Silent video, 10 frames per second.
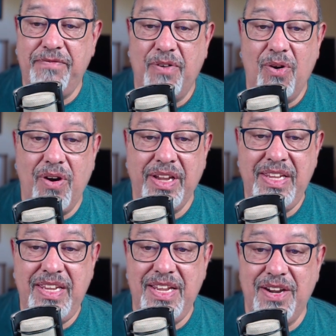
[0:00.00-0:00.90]
for
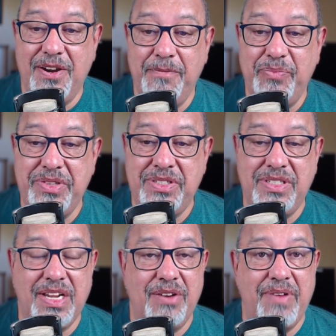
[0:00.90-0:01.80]
here,
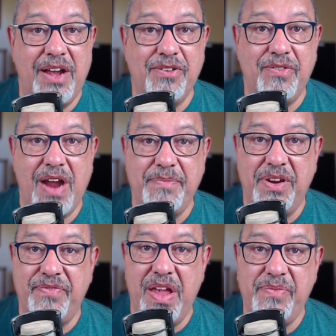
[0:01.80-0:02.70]
stick around, grab
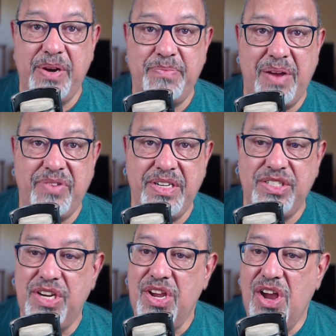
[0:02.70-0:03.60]
your favorite
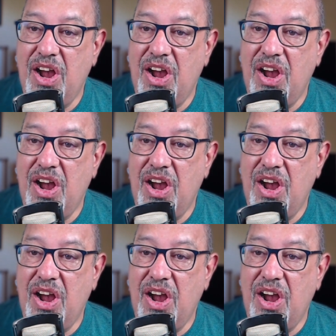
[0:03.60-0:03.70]
beverage